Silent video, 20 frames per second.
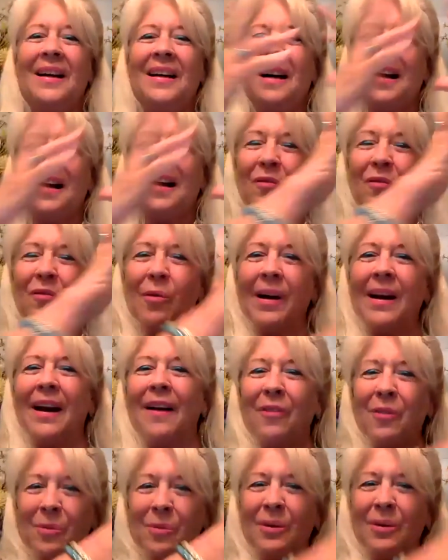of
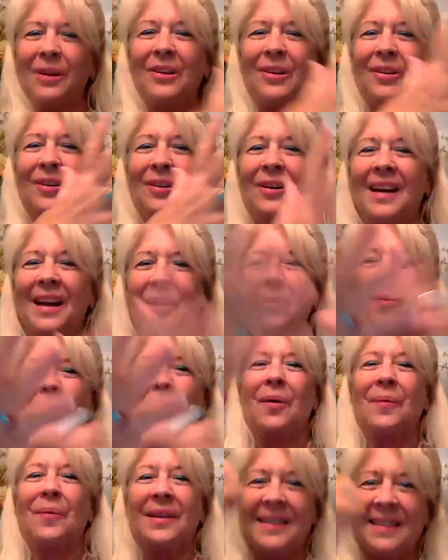whatever we're learning,
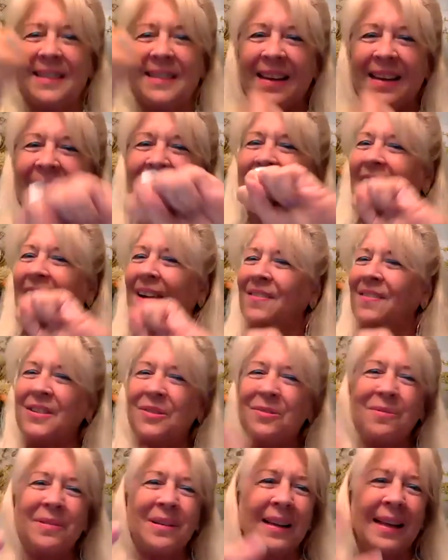where we suddenly have
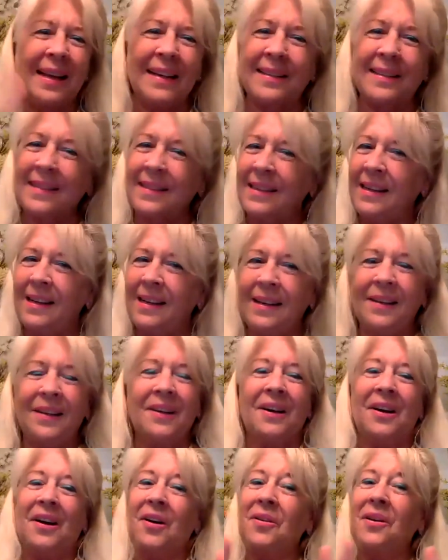to realize,
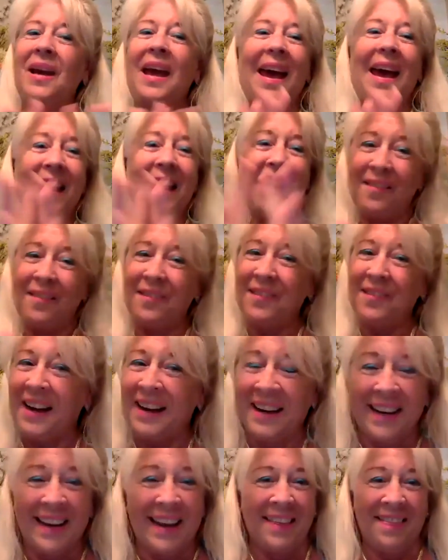okay, I've got
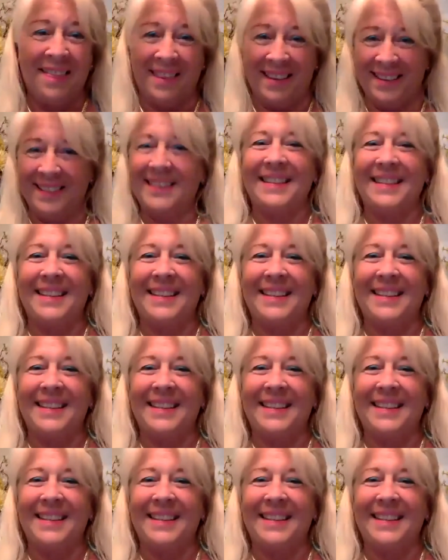to get this,